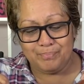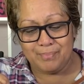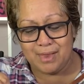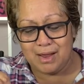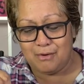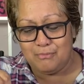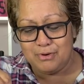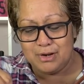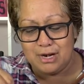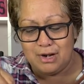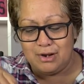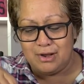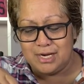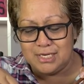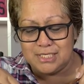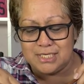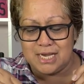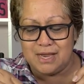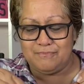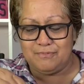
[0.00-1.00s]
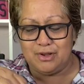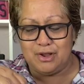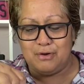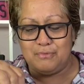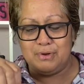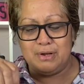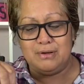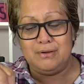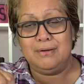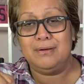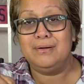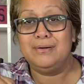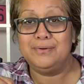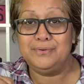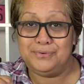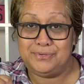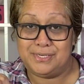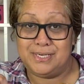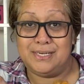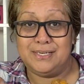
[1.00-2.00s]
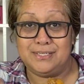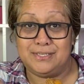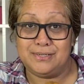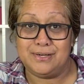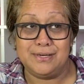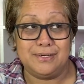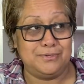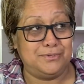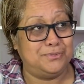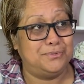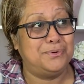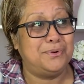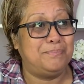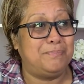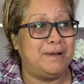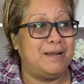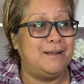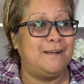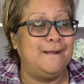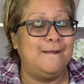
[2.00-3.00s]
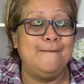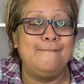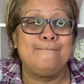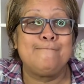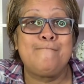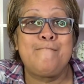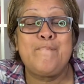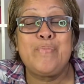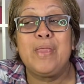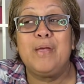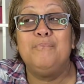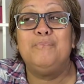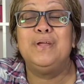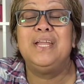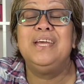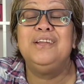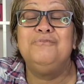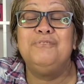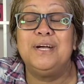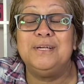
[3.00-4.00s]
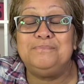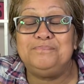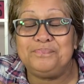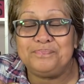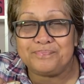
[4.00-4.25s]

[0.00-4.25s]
I would have liked to have known who did it so I could talk about it. But anyway,